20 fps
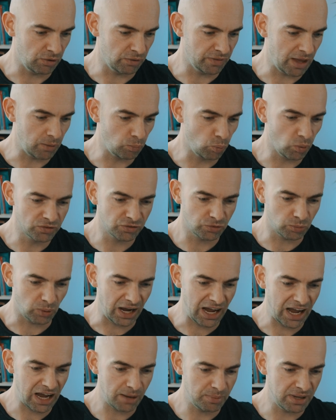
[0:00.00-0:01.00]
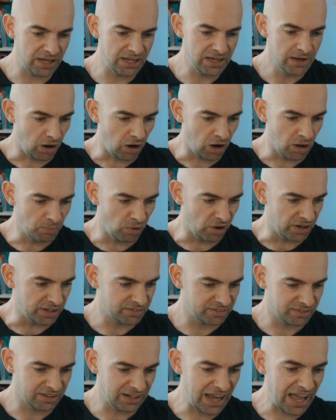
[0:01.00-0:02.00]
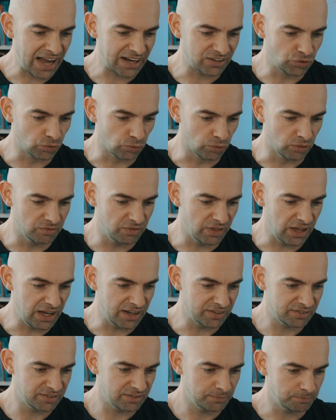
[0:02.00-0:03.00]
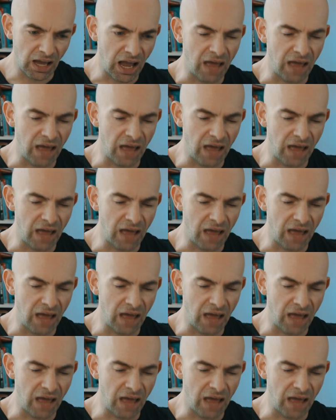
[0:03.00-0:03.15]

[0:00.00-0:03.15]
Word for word: And then once we're happy, I might select all of this